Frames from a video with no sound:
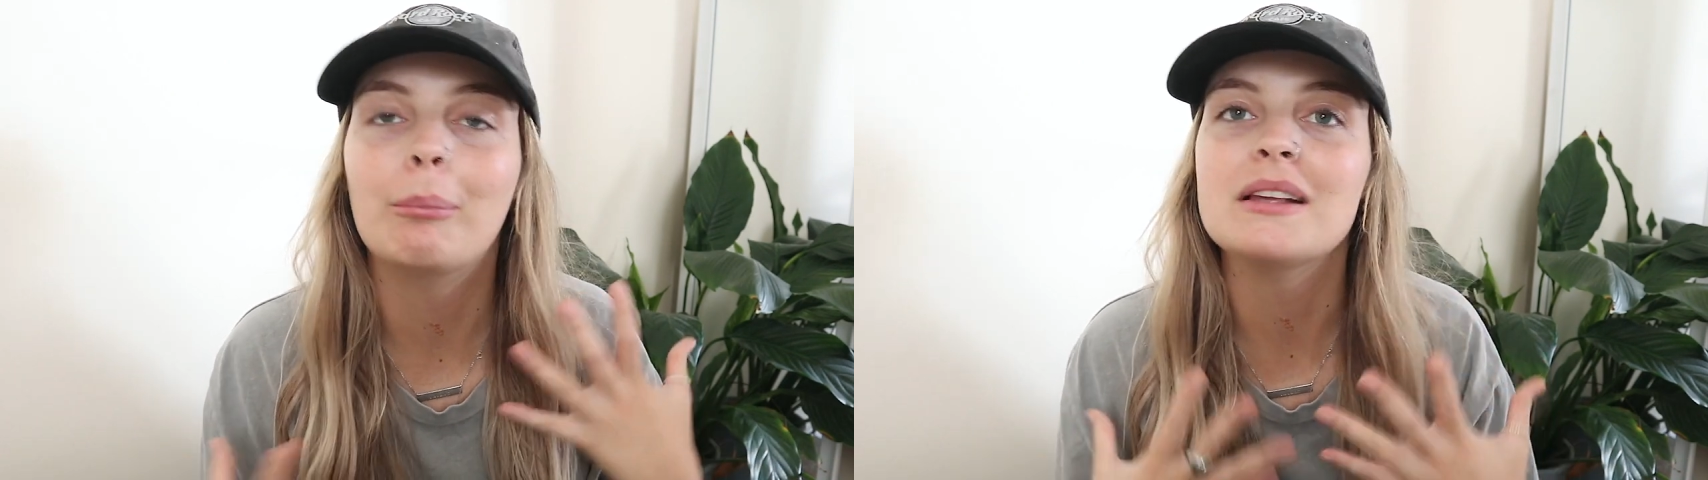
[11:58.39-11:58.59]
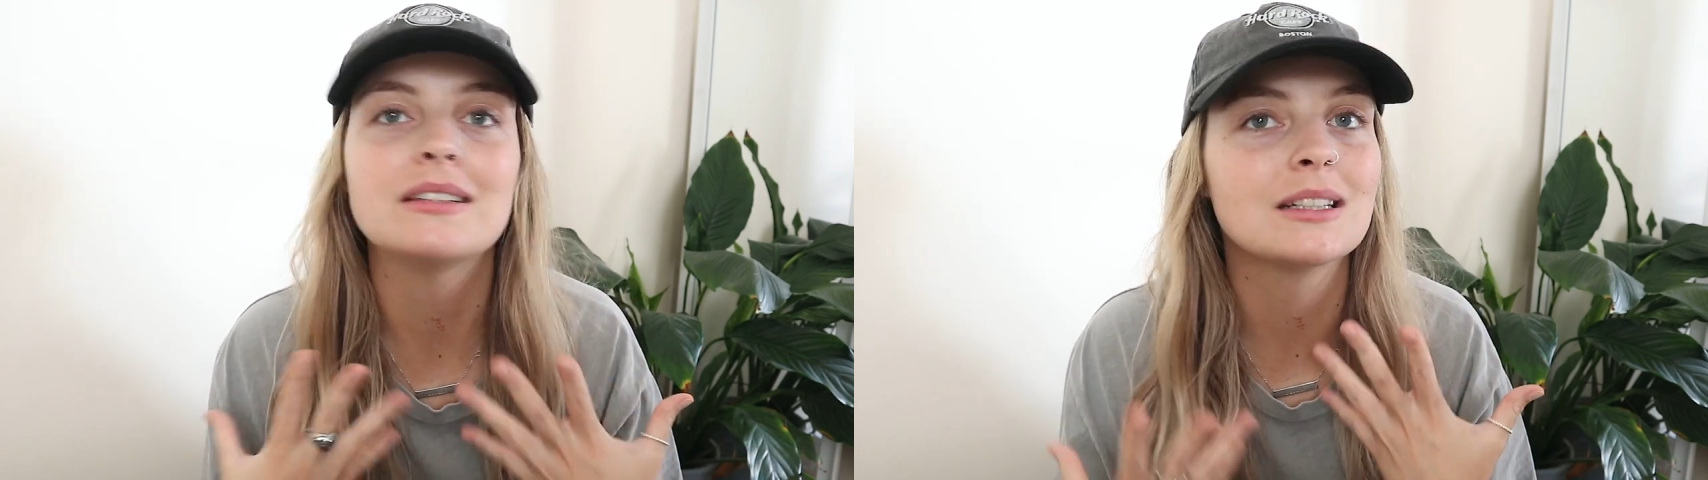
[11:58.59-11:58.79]

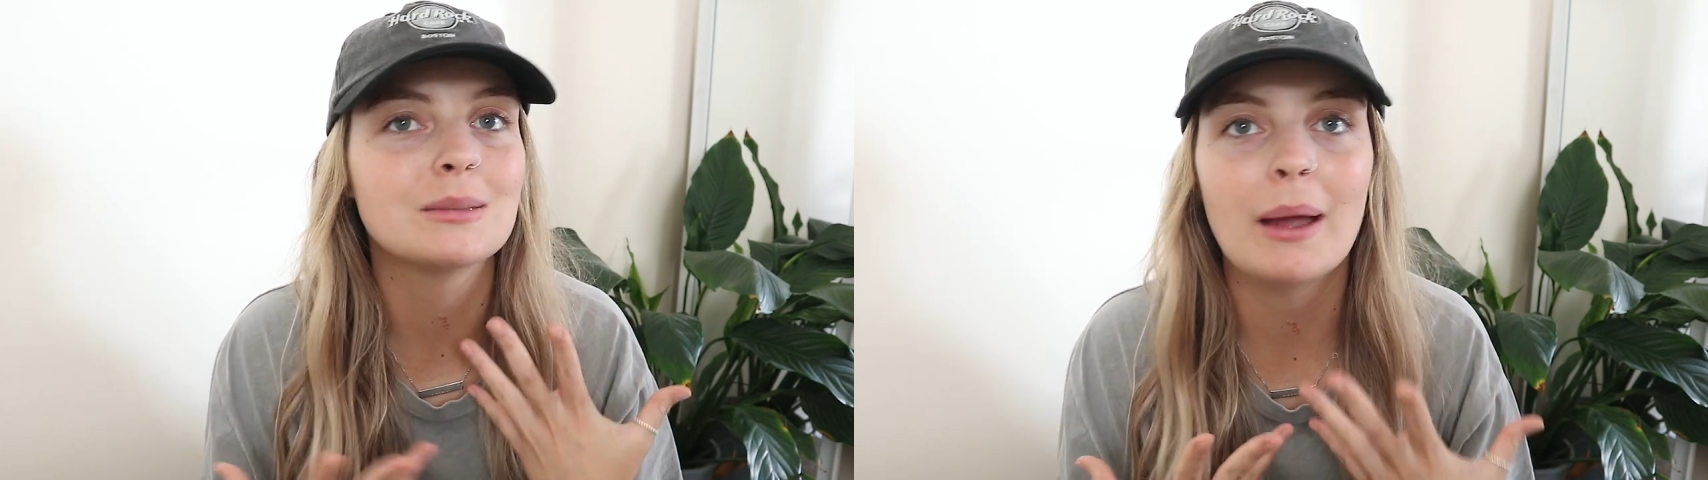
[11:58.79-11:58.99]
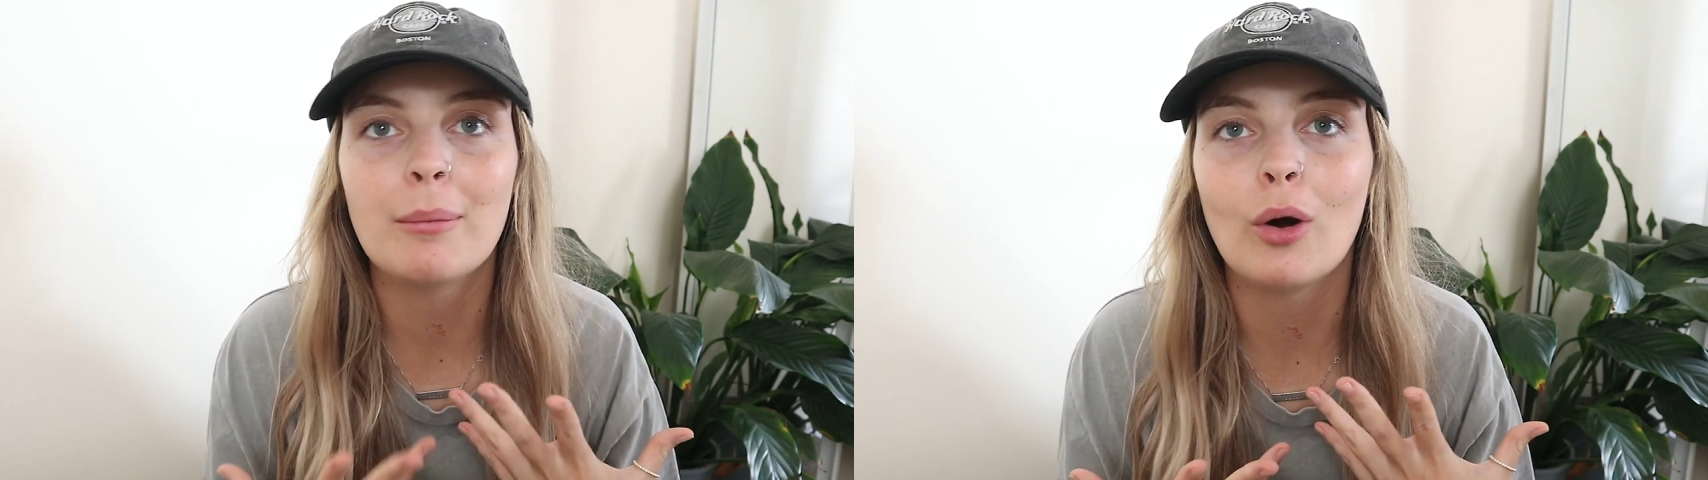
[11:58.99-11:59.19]
business
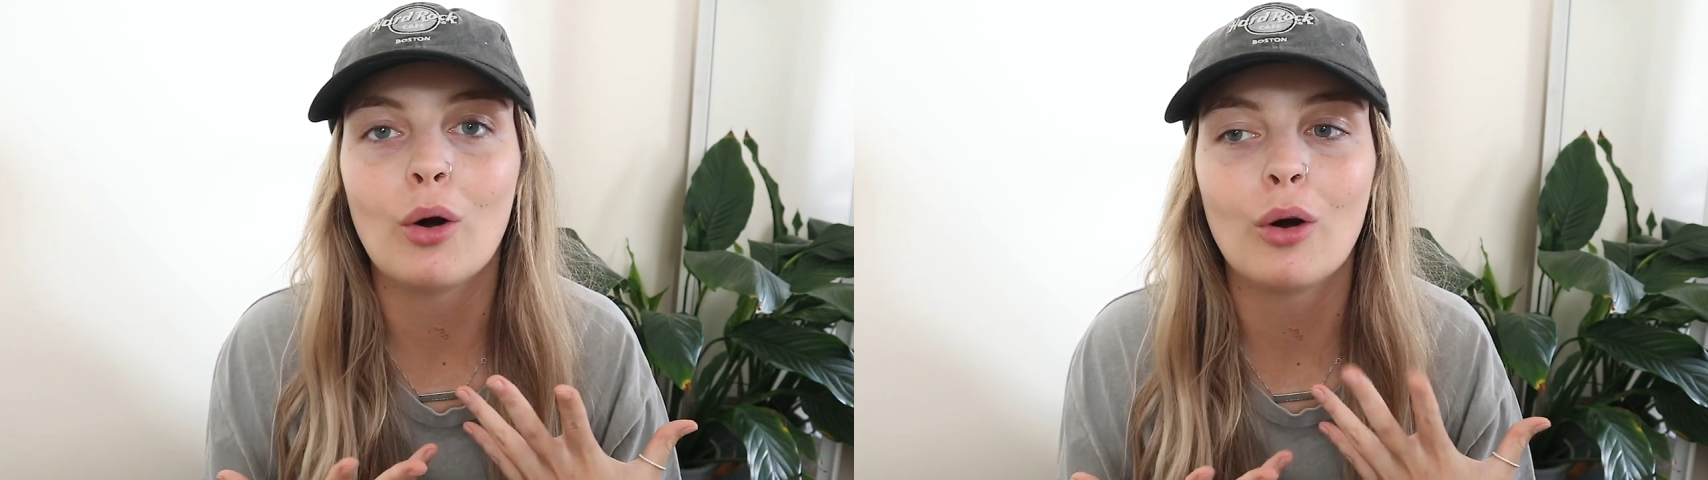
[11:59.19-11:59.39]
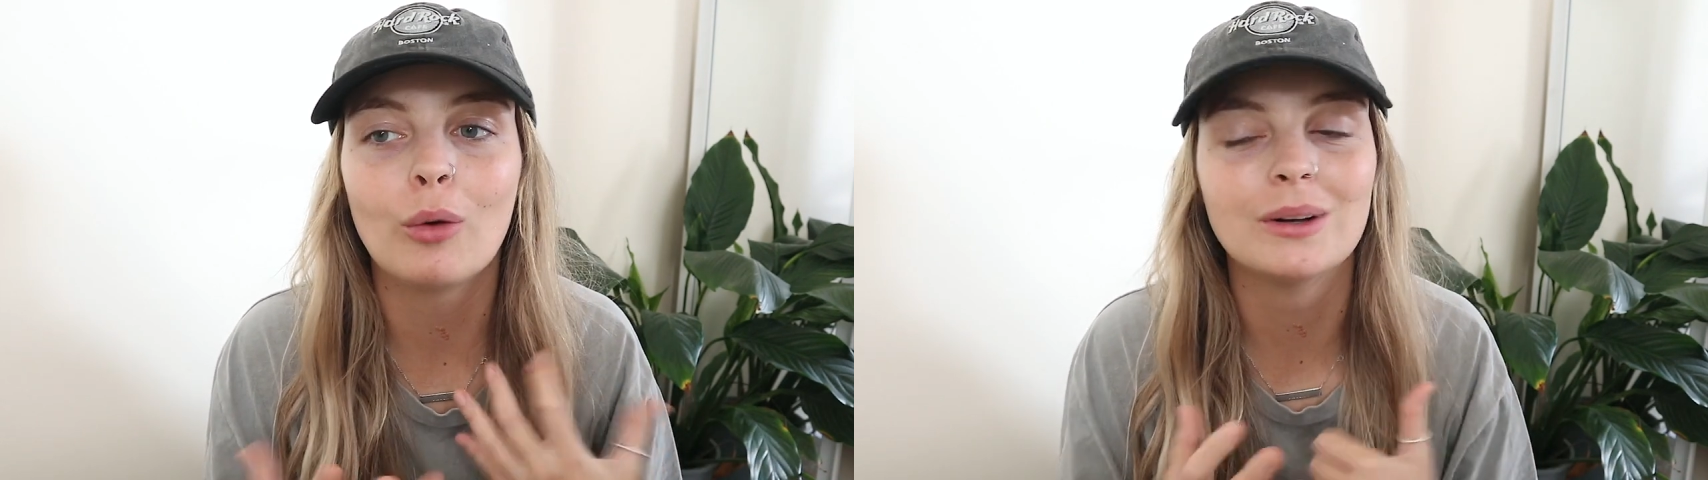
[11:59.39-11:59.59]

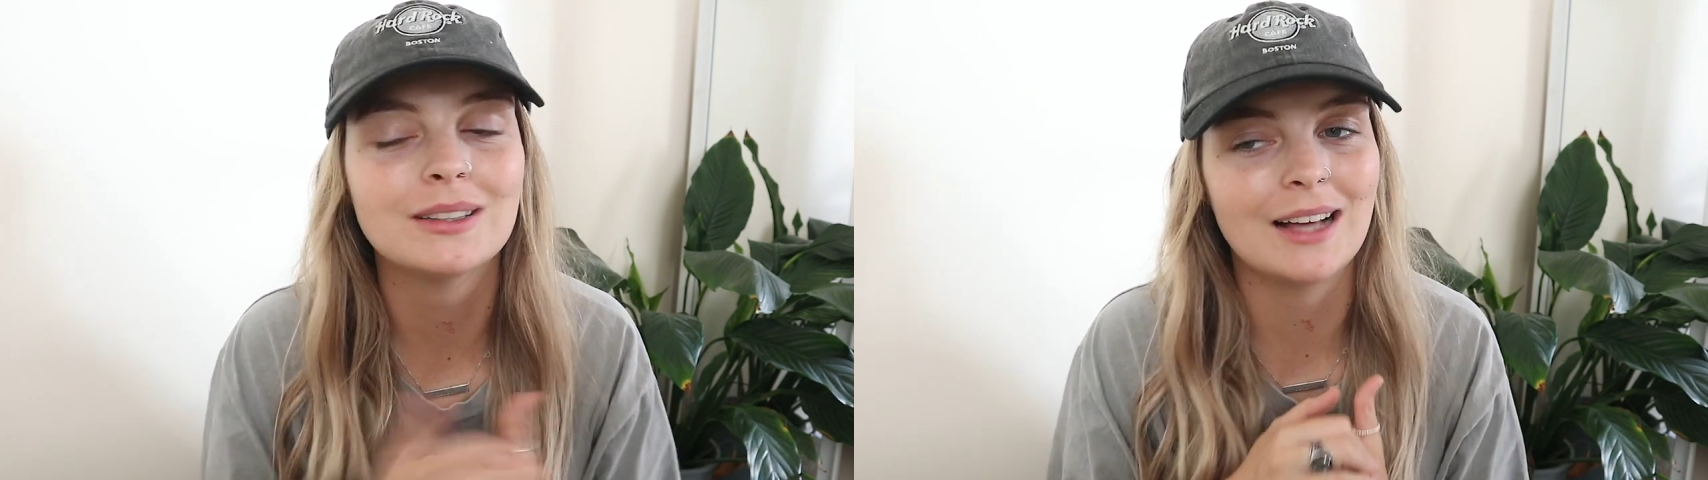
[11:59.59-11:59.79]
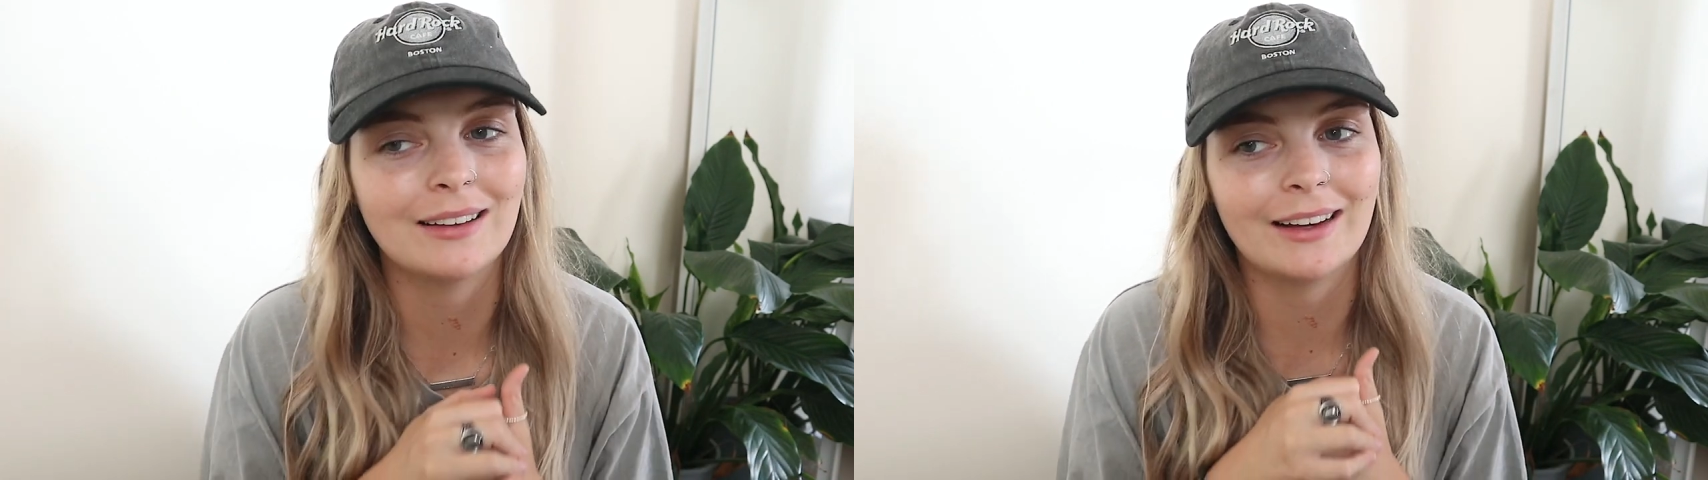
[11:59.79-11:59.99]
people were
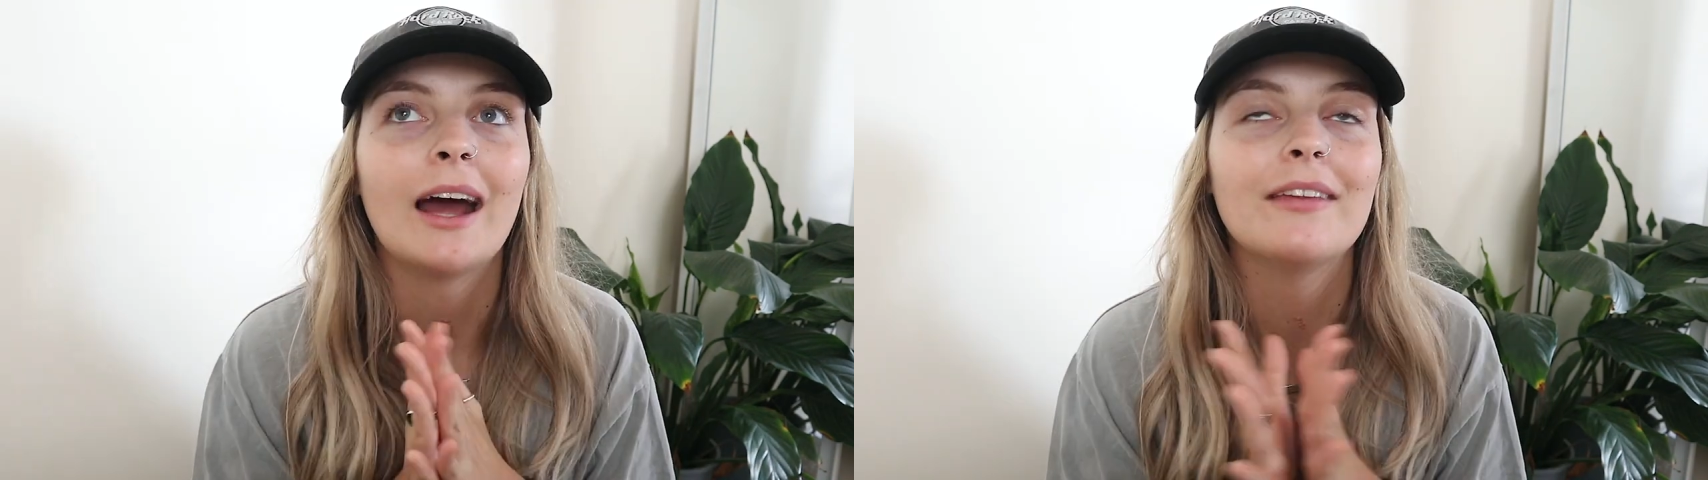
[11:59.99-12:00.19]
selling.